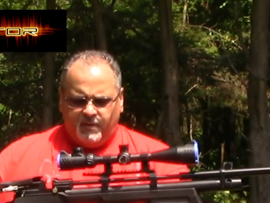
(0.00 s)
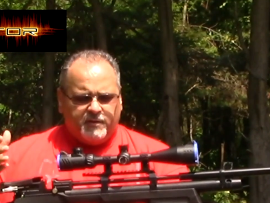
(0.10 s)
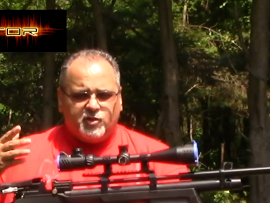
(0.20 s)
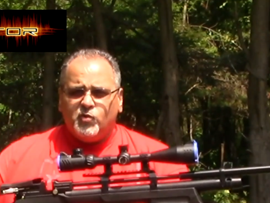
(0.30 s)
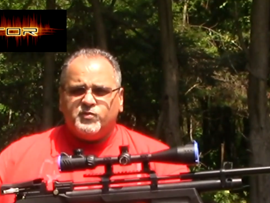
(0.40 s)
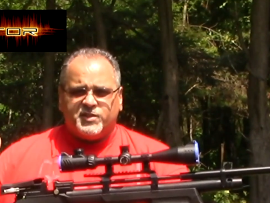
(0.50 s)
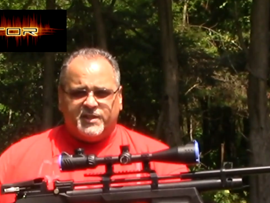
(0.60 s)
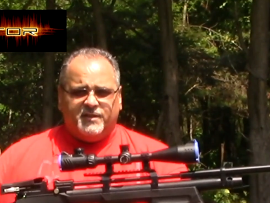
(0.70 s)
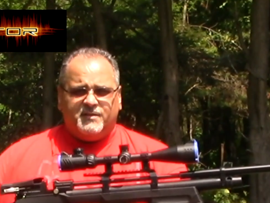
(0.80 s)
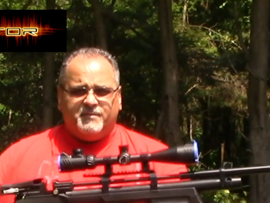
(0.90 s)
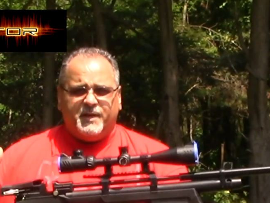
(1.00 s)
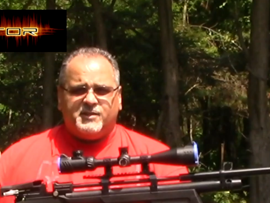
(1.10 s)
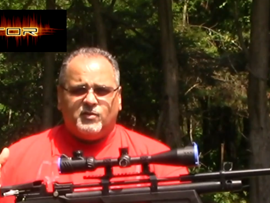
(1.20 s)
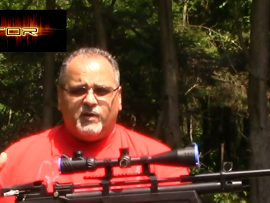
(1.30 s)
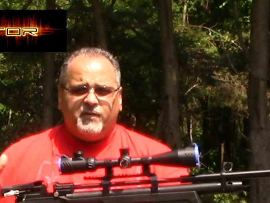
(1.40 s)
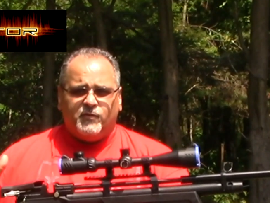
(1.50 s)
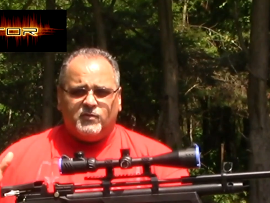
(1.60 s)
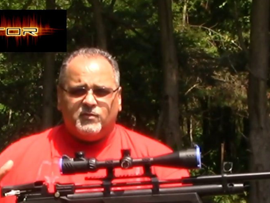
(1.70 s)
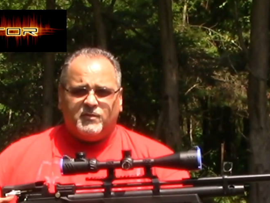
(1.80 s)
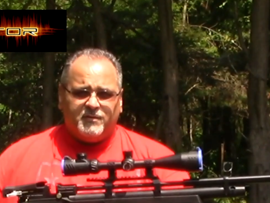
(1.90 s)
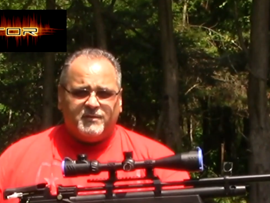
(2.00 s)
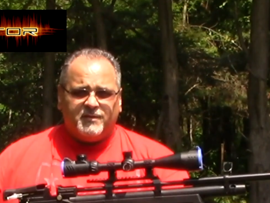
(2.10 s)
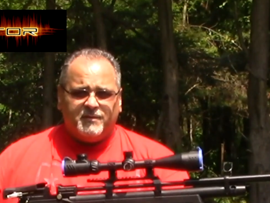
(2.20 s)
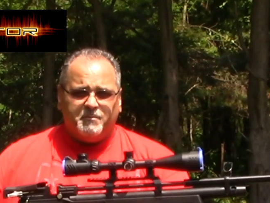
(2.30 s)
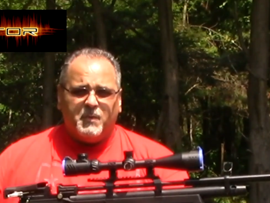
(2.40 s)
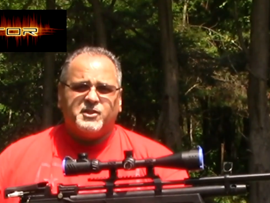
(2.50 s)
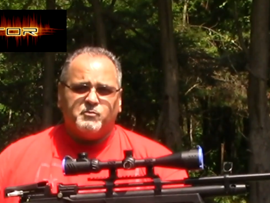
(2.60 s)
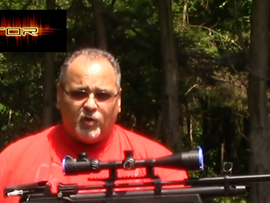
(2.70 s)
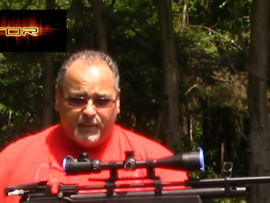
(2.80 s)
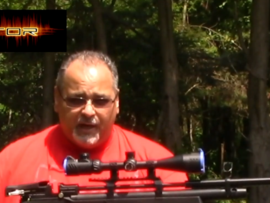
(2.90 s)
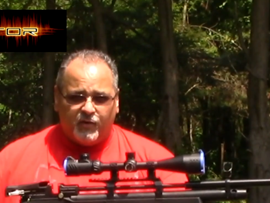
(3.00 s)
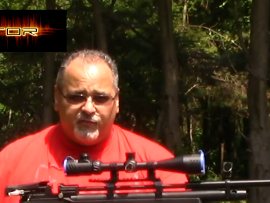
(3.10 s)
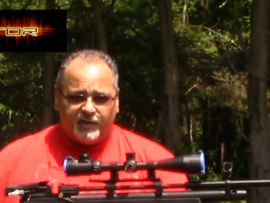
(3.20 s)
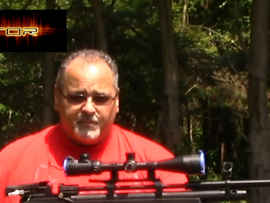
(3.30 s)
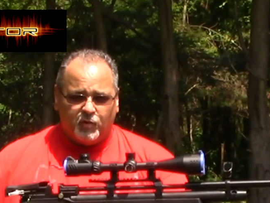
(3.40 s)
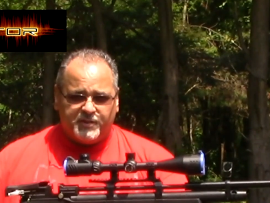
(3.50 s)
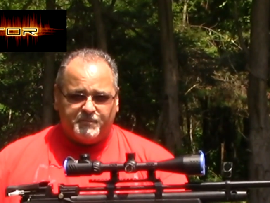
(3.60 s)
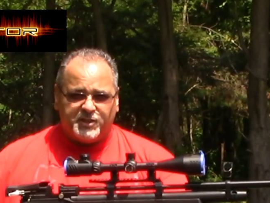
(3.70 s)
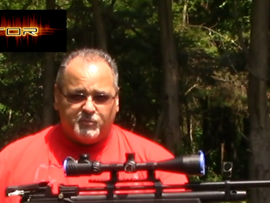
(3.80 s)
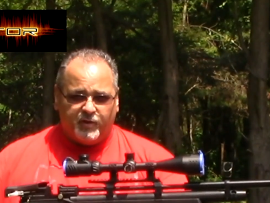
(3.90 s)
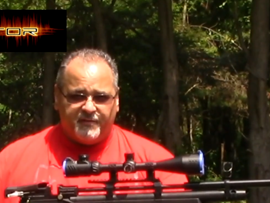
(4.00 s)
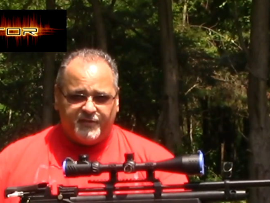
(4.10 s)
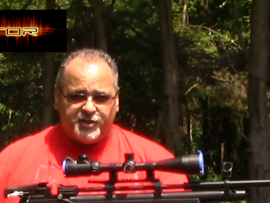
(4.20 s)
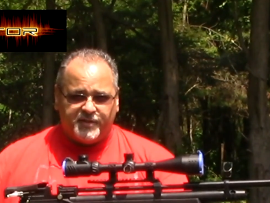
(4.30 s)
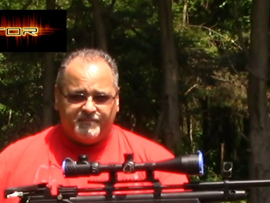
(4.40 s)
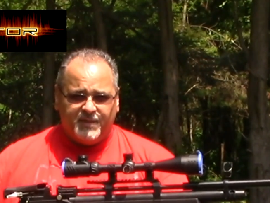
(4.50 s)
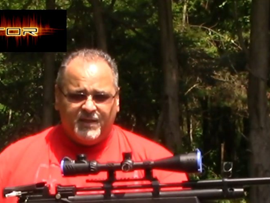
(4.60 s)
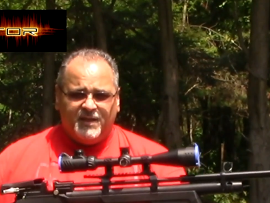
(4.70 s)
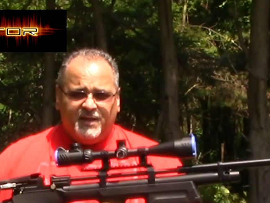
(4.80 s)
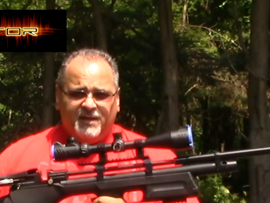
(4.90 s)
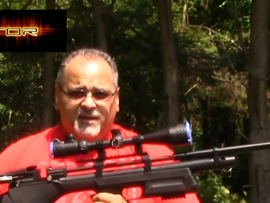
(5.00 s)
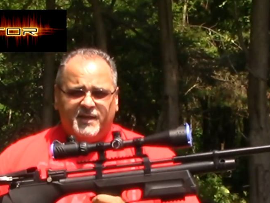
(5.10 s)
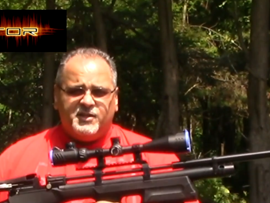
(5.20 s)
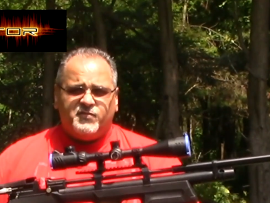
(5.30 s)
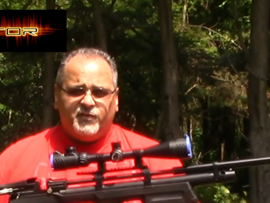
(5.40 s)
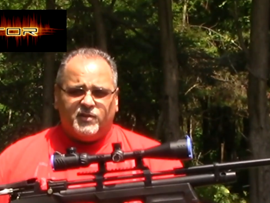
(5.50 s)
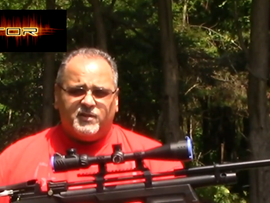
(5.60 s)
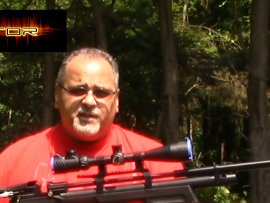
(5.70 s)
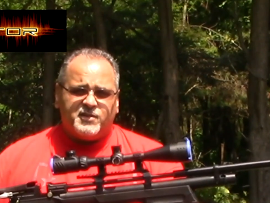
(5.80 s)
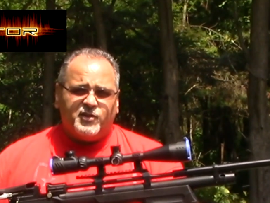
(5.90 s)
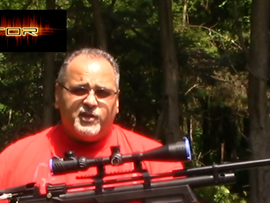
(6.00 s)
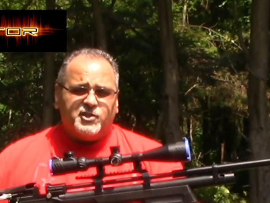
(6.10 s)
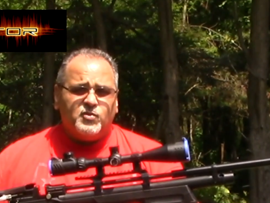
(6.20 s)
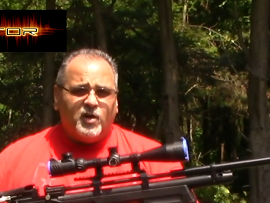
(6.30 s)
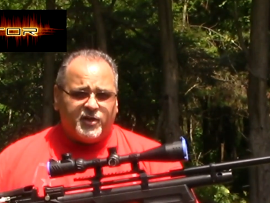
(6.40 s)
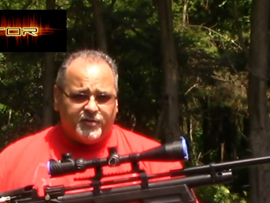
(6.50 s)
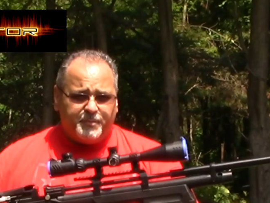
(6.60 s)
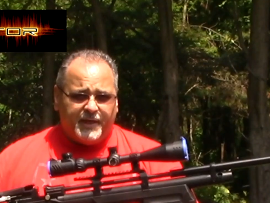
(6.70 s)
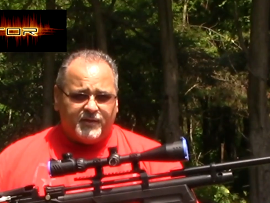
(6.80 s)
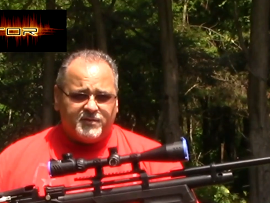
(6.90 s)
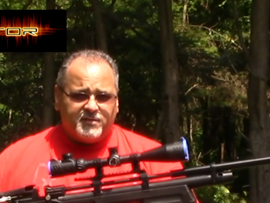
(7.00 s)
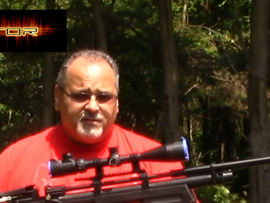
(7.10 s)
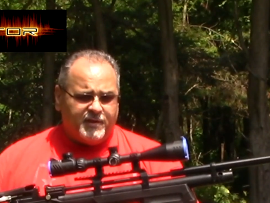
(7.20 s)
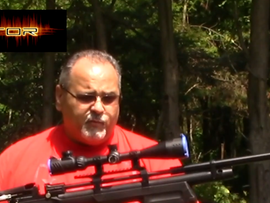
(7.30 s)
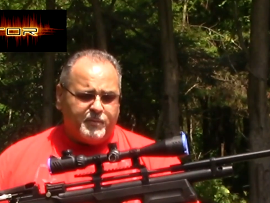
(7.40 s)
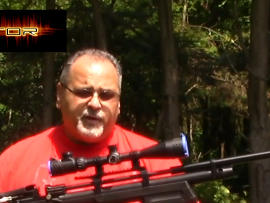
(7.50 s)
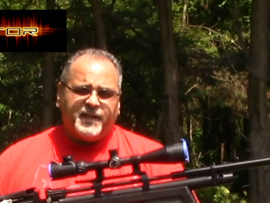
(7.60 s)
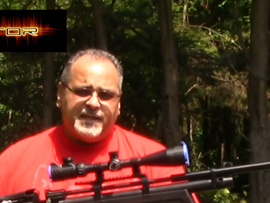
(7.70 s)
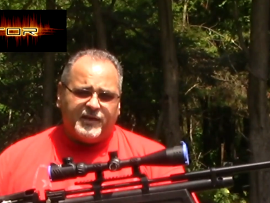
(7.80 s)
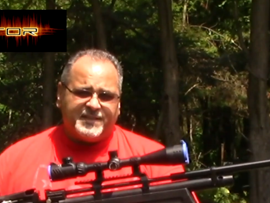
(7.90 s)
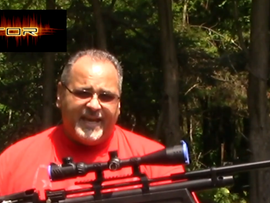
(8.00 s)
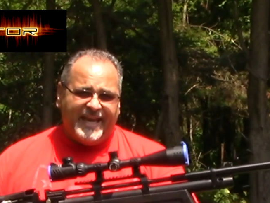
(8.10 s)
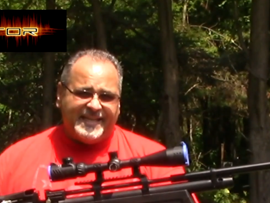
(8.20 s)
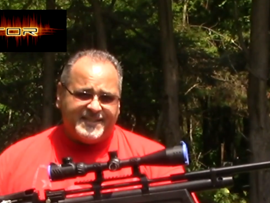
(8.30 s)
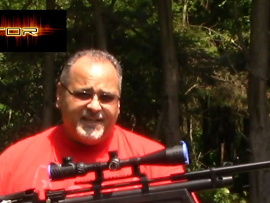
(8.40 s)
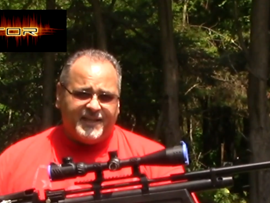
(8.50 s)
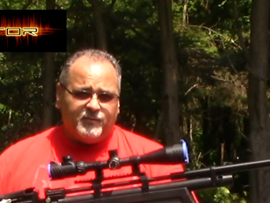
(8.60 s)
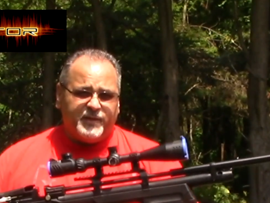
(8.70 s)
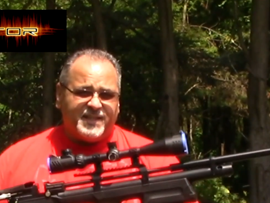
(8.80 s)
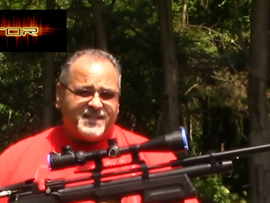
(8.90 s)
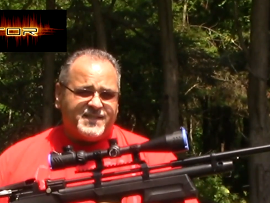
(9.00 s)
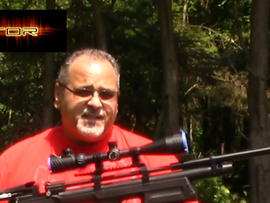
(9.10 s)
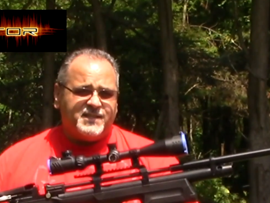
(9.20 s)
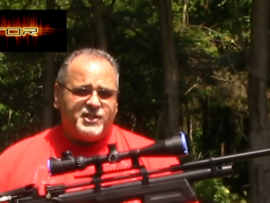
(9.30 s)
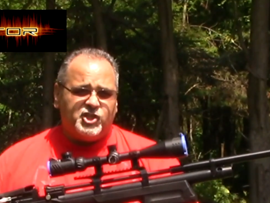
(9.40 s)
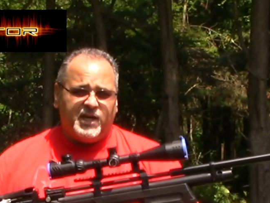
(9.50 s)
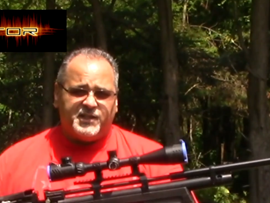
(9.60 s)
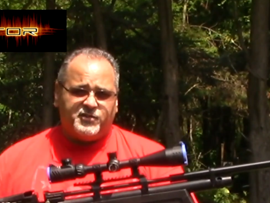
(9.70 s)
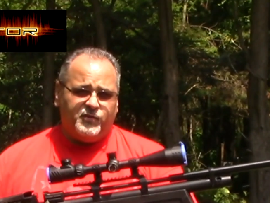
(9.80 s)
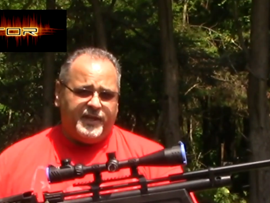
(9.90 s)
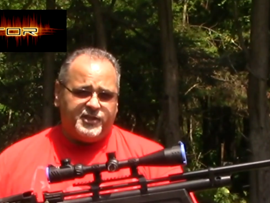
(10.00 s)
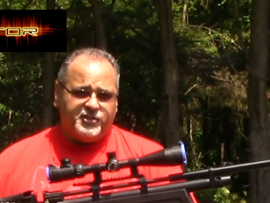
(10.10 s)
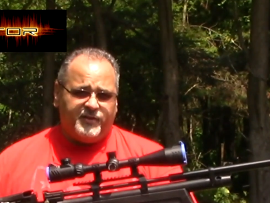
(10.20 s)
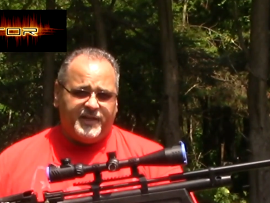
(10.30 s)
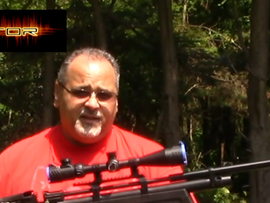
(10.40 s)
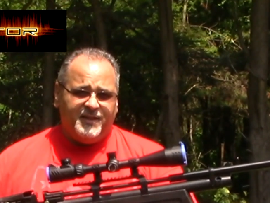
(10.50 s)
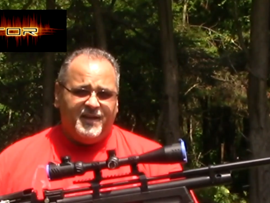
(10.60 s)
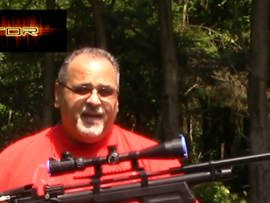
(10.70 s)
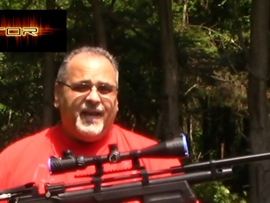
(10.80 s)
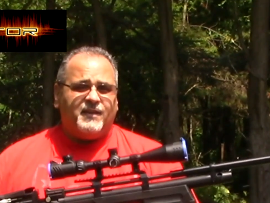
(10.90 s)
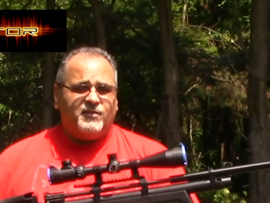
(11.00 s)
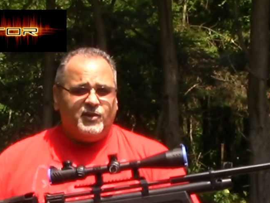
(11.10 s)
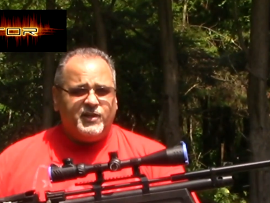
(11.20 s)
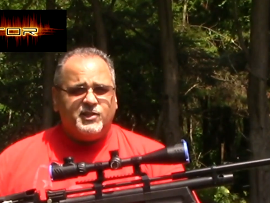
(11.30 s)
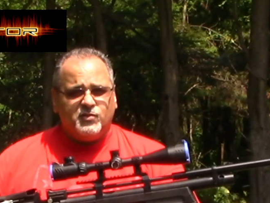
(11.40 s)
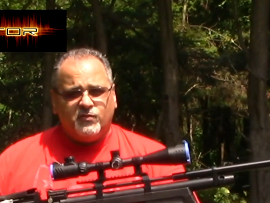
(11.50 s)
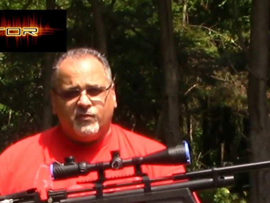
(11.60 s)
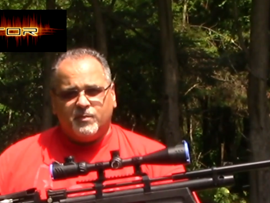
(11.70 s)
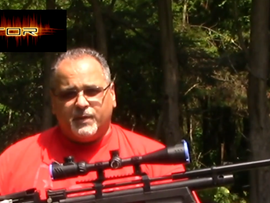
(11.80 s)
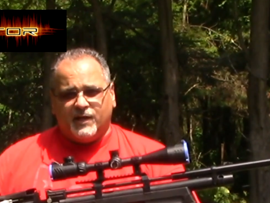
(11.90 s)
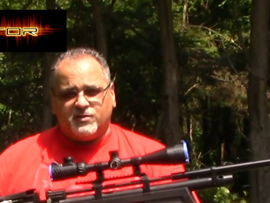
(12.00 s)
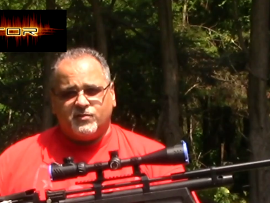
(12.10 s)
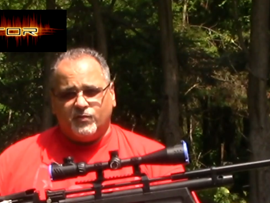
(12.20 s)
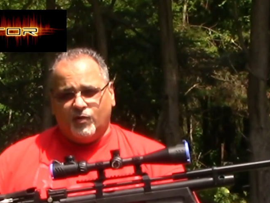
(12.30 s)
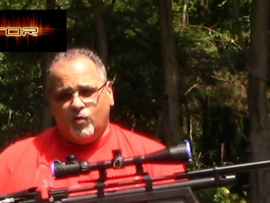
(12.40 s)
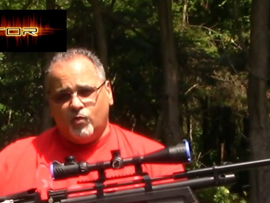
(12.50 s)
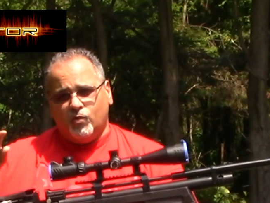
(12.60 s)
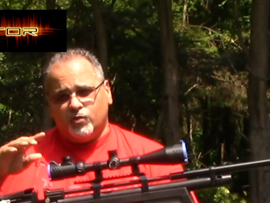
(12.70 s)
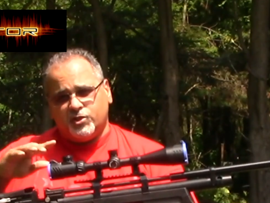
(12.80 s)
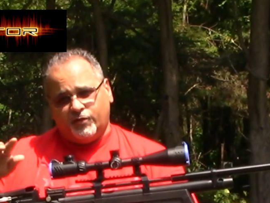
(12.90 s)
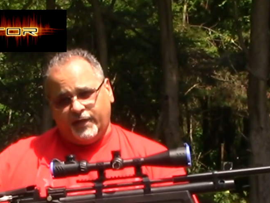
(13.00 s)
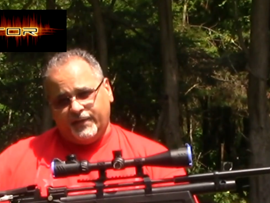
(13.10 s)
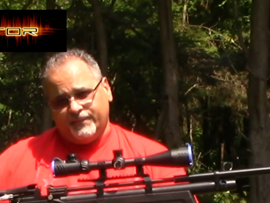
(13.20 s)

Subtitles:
tunes it, makes the rifle much more powerful and much more efficient. His fill is 3,200 pounds, and we bring it down to 18. We get 60 shots through that string at 32 foot-pounds through the whole string.